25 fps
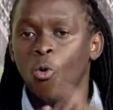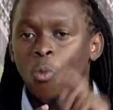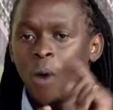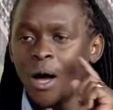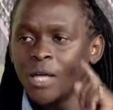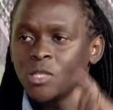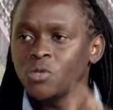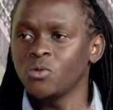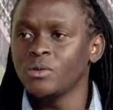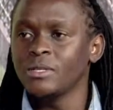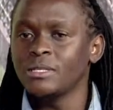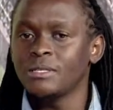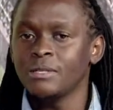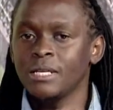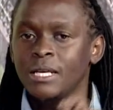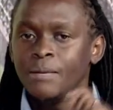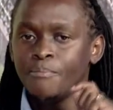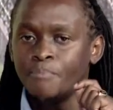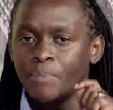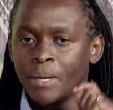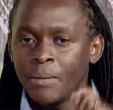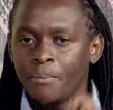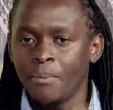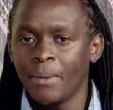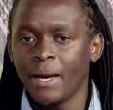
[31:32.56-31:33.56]
Yeah. Once we
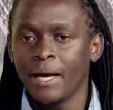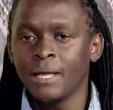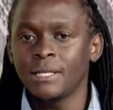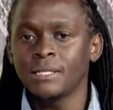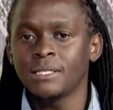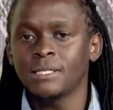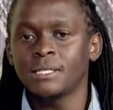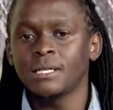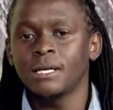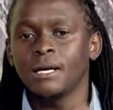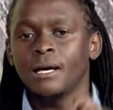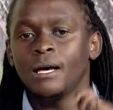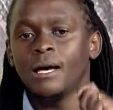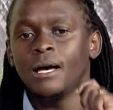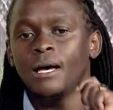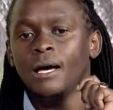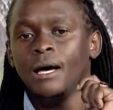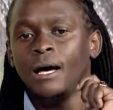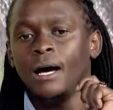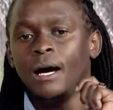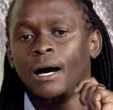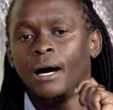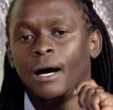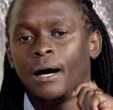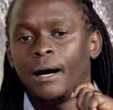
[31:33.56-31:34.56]
implement
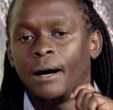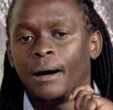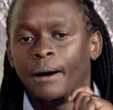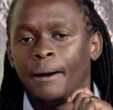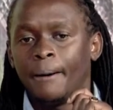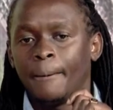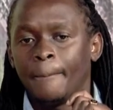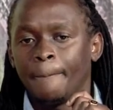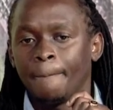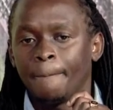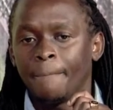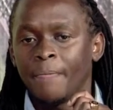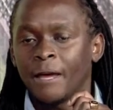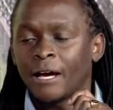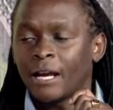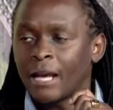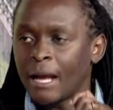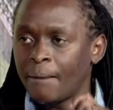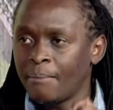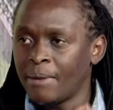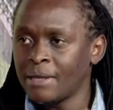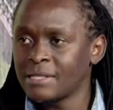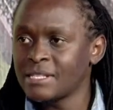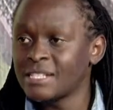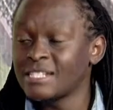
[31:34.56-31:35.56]
um, the
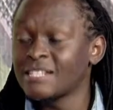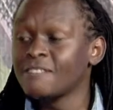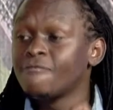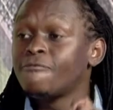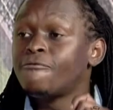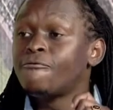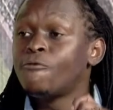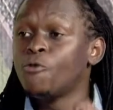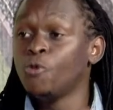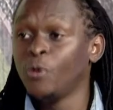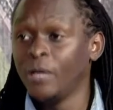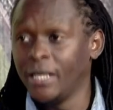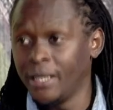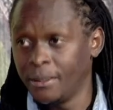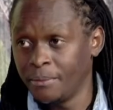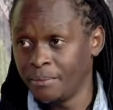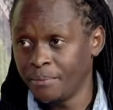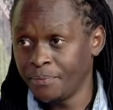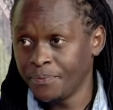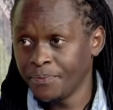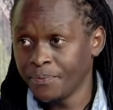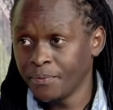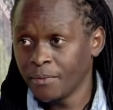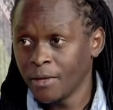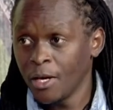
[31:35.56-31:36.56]
club licensing fully,
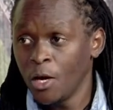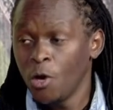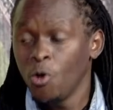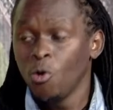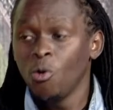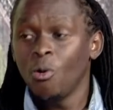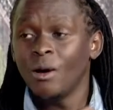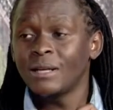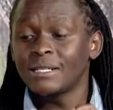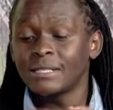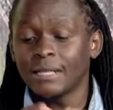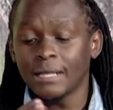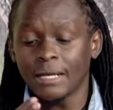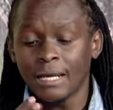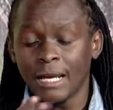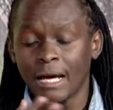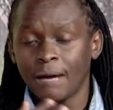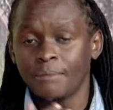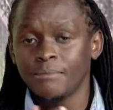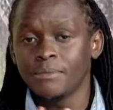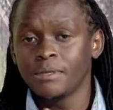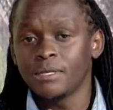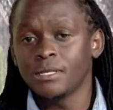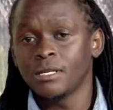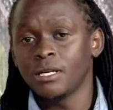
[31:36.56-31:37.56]
yes. we want
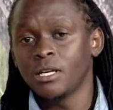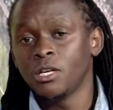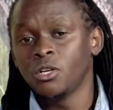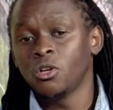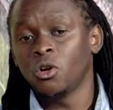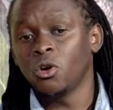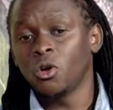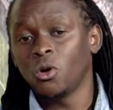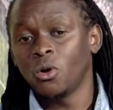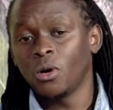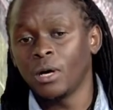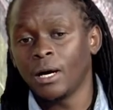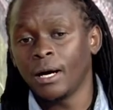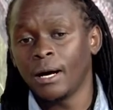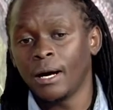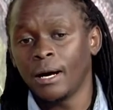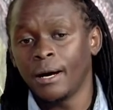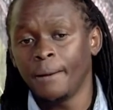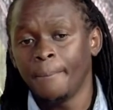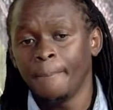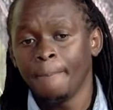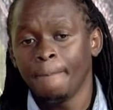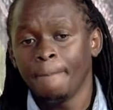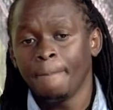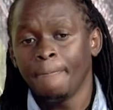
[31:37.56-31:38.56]
clubs no
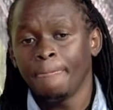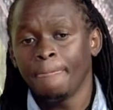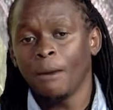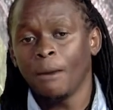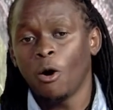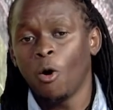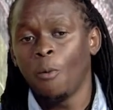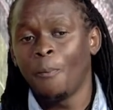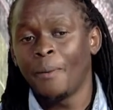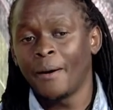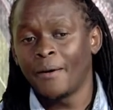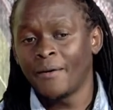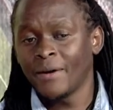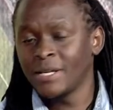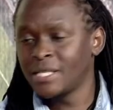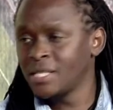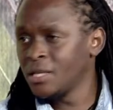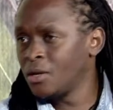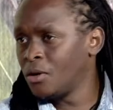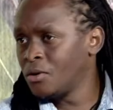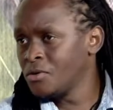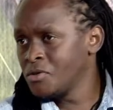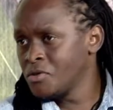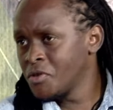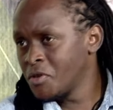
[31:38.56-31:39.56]
longer
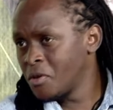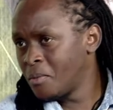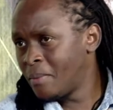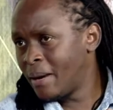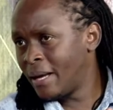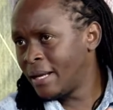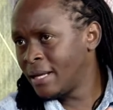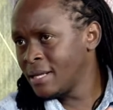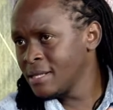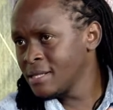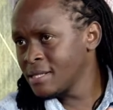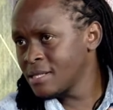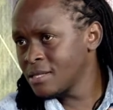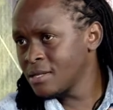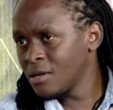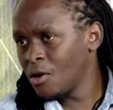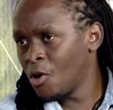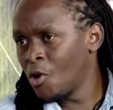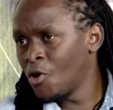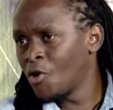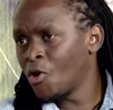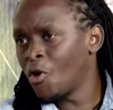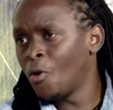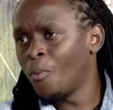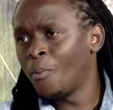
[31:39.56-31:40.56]
operating on zero balance
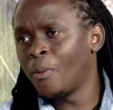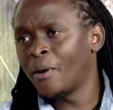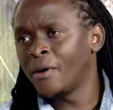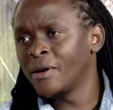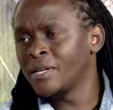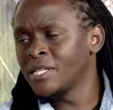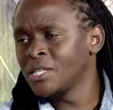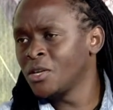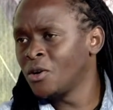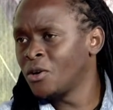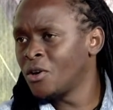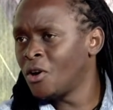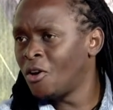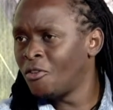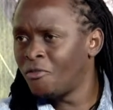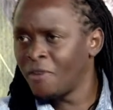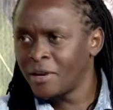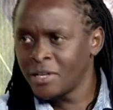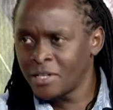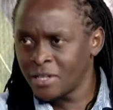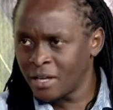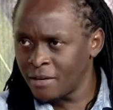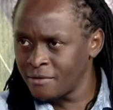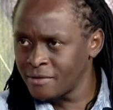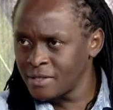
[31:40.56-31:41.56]
or mm-hmm. operating on
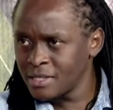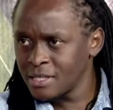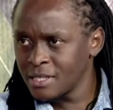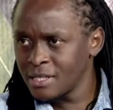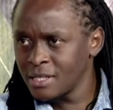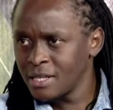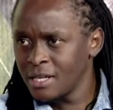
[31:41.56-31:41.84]
overdrafts.